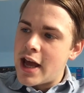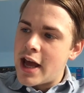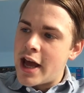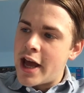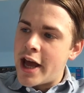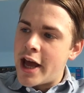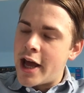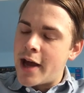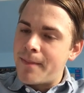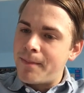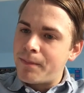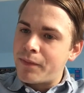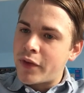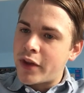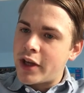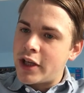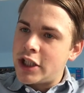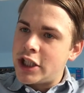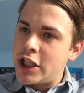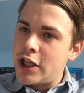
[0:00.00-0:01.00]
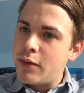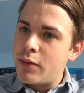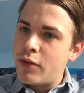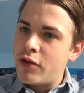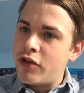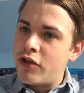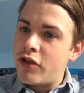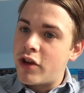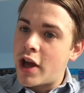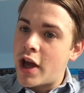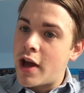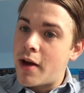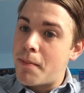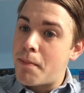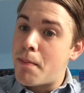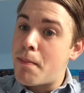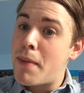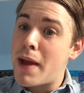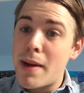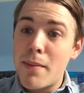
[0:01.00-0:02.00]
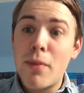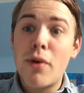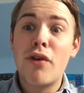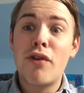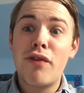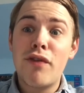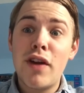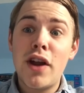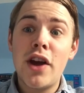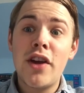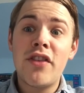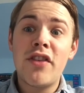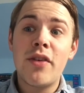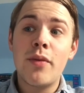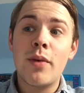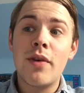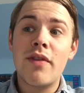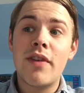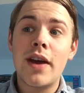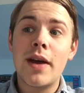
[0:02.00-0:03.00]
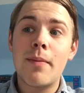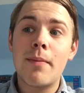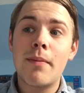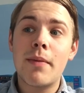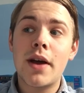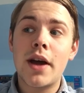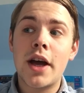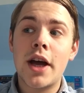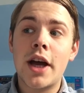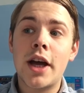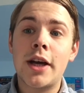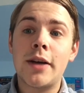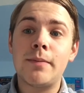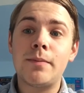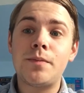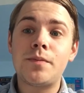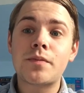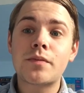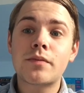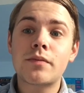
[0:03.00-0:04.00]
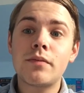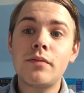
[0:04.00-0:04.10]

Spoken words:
she was a bit more flirty with him,